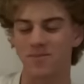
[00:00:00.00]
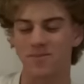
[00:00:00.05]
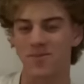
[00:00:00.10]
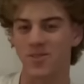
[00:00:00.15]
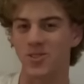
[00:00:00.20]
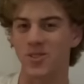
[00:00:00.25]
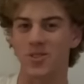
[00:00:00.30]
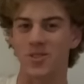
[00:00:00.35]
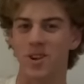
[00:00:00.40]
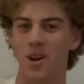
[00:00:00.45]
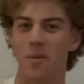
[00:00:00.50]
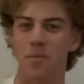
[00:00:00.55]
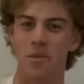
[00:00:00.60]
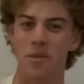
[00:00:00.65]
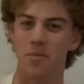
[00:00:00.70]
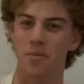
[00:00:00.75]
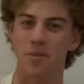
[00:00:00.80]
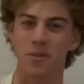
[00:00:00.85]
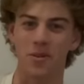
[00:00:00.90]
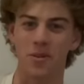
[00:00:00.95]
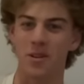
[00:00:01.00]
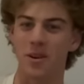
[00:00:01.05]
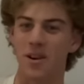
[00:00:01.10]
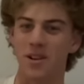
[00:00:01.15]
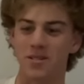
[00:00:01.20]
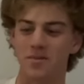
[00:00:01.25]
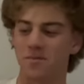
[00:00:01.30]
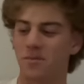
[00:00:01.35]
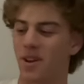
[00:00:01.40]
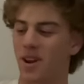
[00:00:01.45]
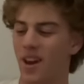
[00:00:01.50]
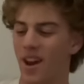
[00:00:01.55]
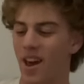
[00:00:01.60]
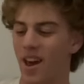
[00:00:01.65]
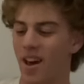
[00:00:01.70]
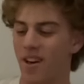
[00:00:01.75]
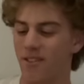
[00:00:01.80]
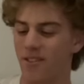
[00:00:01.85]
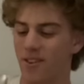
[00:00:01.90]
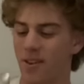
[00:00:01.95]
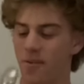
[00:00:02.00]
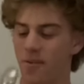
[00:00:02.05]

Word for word: This has got to be the greatest Monday ever.